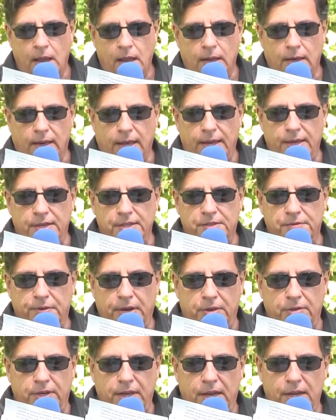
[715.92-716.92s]
laying its
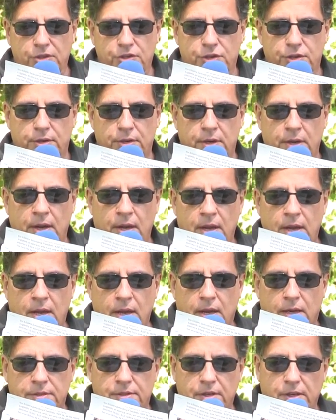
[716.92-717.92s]
foundation
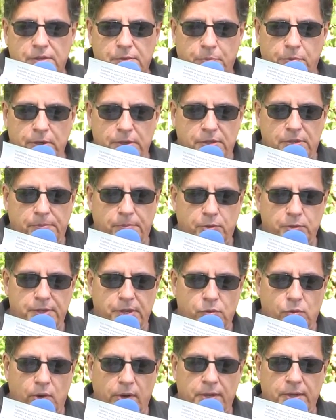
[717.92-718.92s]
on such principles
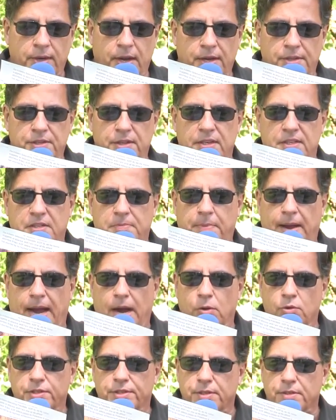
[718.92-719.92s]
and organizing its
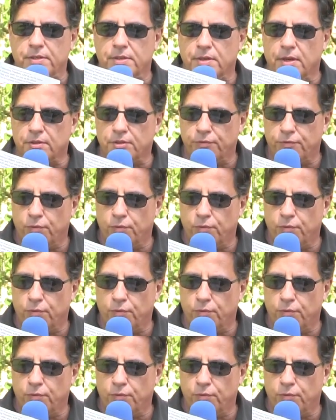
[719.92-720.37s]
powers in such